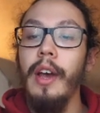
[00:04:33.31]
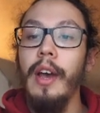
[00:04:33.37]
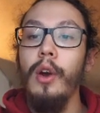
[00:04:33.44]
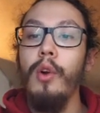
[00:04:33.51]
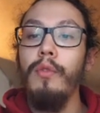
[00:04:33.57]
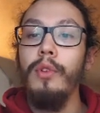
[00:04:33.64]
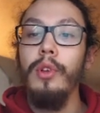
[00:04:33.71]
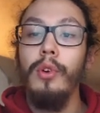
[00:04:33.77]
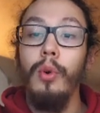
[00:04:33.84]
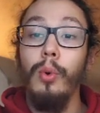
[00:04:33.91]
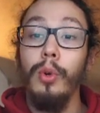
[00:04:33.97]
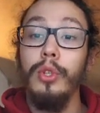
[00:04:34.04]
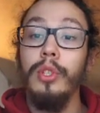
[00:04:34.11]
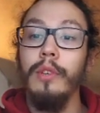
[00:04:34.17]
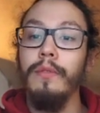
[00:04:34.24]
over the
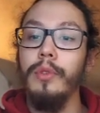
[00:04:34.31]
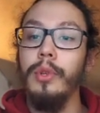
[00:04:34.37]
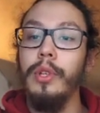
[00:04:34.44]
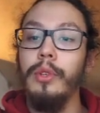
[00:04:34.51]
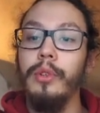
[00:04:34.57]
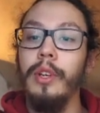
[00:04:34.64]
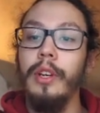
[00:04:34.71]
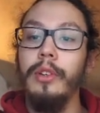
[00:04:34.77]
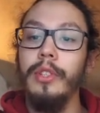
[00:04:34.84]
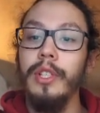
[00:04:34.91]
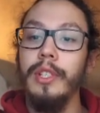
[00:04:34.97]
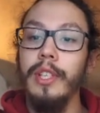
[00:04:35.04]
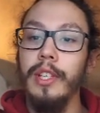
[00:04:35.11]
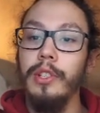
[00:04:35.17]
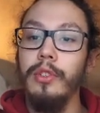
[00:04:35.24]
course of nuclear
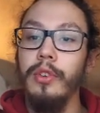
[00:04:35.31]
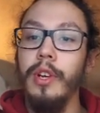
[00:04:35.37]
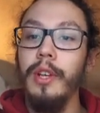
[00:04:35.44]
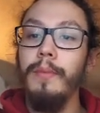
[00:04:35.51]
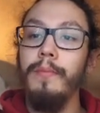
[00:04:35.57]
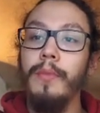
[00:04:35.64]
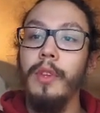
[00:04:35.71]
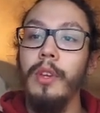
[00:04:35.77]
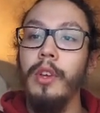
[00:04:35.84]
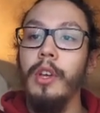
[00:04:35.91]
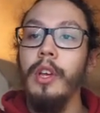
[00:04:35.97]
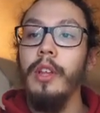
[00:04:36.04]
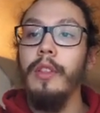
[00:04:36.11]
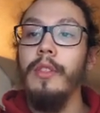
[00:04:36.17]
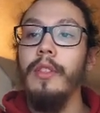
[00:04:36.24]
energy's history,
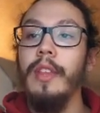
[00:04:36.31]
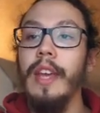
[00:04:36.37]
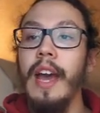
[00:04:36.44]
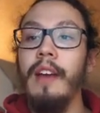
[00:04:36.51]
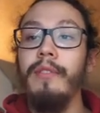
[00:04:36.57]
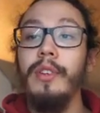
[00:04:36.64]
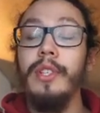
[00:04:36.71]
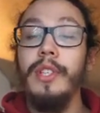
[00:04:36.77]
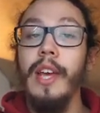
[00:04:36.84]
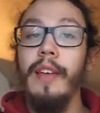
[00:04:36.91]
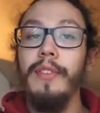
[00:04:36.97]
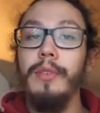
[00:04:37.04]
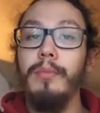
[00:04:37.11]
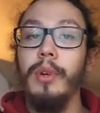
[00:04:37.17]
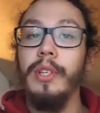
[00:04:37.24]
the average
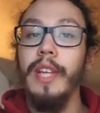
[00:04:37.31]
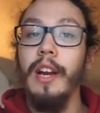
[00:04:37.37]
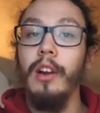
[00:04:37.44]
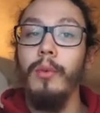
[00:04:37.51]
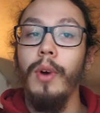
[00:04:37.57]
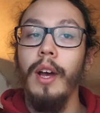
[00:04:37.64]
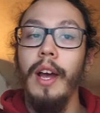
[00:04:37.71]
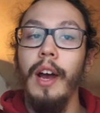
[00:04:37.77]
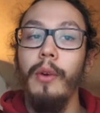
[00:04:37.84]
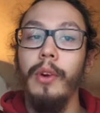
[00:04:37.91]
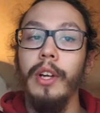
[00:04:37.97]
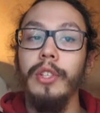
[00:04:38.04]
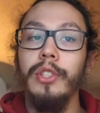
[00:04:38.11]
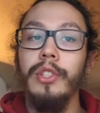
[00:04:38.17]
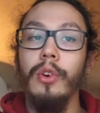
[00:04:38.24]
deaths per terawatt
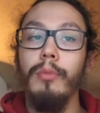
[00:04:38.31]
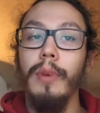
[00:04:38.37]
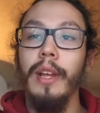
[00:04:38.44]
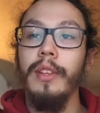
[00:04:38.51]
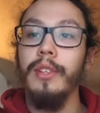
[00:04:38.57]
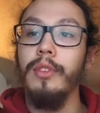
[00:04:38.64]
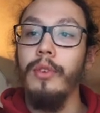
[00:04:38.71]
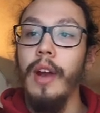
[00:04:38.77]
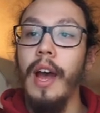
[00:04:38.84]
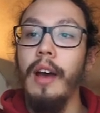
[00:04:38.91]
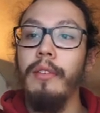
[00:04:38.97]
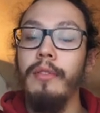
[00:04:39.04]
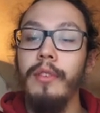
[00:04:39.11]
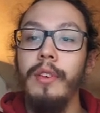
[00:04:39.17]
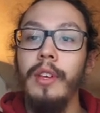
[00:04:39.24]
hour, as shown by this
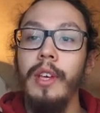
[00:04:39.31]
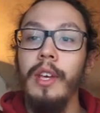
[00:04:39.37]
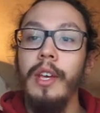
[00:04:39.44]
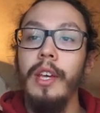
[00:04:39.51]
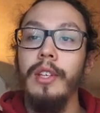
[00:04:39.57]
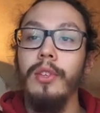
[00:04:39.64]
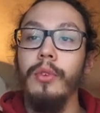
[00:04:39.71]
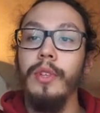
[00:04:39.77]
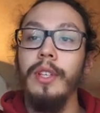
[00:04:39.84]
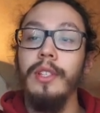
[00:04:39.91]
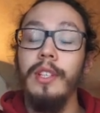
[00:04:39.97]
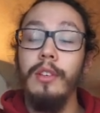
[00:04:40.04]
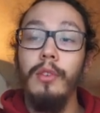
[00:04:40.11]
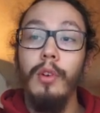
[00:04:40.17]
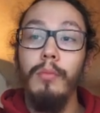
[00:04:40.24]
graph, is only
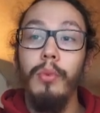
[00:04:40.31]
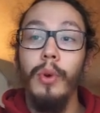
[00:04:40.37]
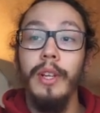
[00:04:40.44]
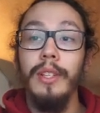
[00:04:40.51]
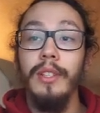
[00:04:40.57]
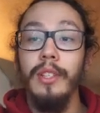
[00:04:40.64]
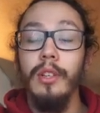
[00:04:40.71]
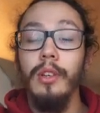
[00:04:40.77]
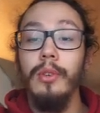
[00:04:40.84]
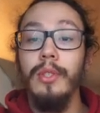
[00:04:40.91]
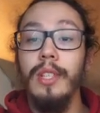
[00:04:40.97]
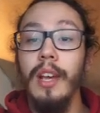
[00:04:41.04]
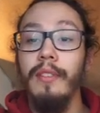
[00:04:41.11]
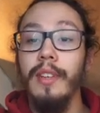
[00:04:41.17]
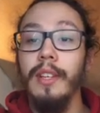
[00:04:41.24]

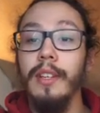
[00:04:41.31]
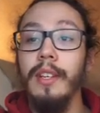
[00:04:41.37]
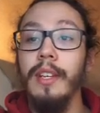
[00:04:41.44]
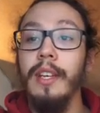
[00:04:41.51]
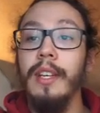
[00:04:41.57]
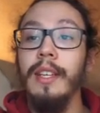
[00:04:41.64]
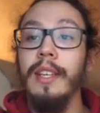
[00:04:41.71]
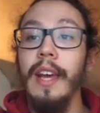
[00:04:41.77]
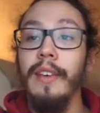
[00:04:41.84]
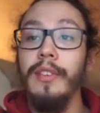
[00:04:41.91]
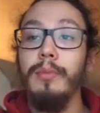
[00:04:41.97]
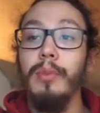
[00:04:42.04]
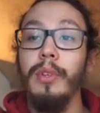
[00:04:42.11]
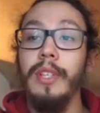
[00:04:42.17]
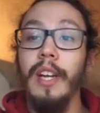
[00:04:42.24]
0.07 deaths
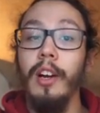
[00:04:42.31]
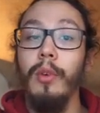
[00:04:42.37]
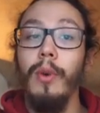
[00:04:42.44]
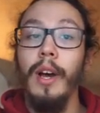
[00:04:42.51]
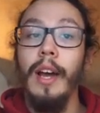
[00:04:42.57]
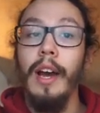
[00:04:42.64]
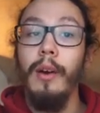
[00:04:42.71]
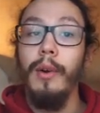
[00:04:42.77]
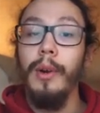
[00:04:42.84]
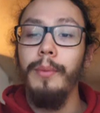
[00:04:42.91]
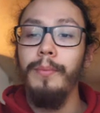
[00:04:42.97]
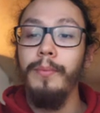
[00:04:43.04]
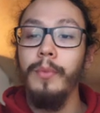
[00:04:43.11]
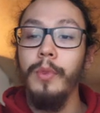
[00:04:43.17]
per terawatt hour.